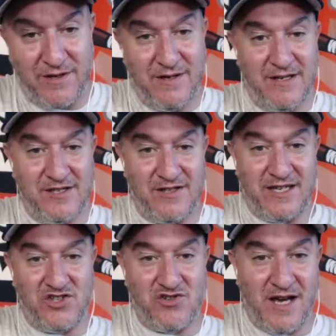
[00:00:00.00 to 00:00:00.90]
so they can
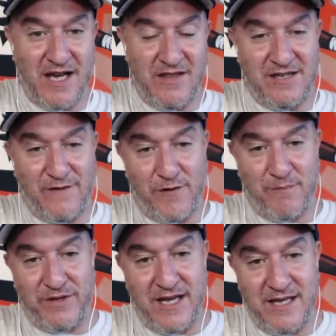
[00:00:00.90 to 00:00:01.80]
try the different
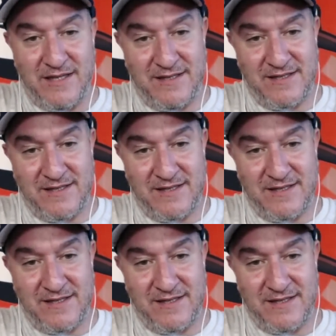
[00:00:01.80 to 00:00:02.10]
blends.